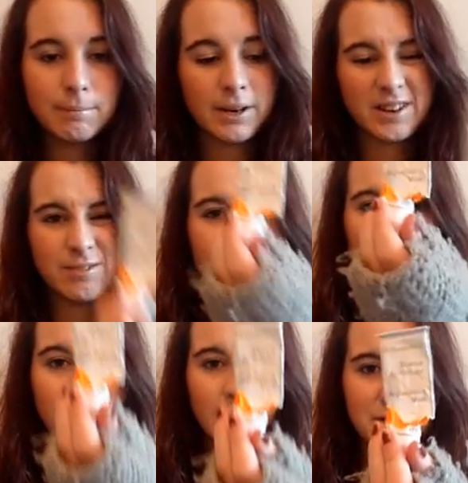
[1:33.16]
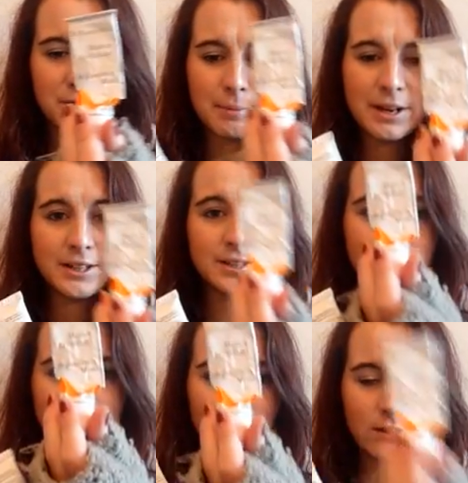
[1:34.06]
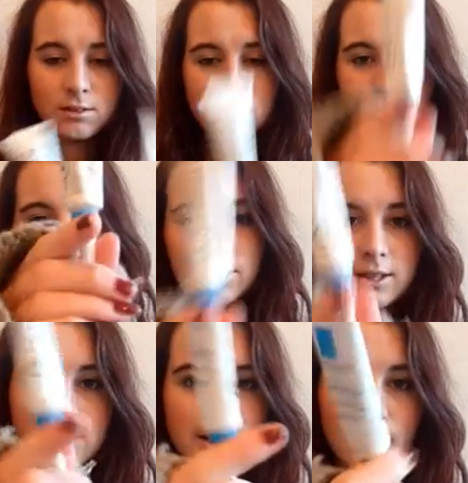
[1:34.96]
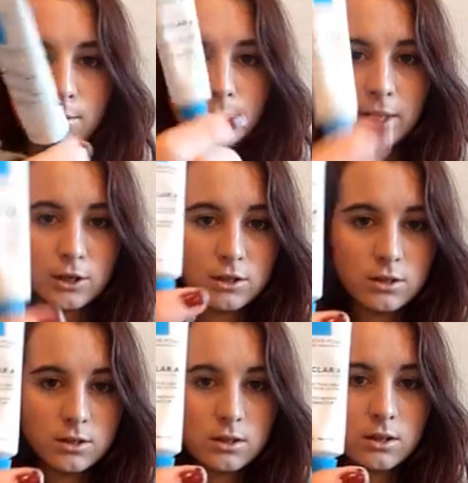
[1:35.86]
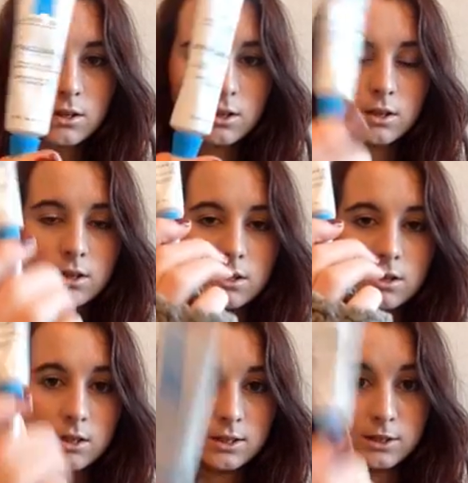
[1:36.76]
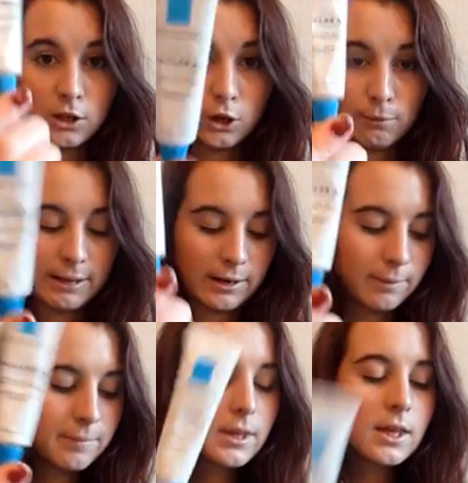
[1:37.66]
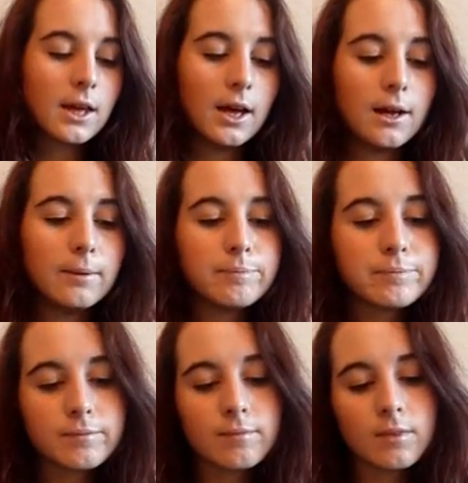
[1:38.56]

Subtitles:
But I've kind of replaced this with this now because this is a lot better. And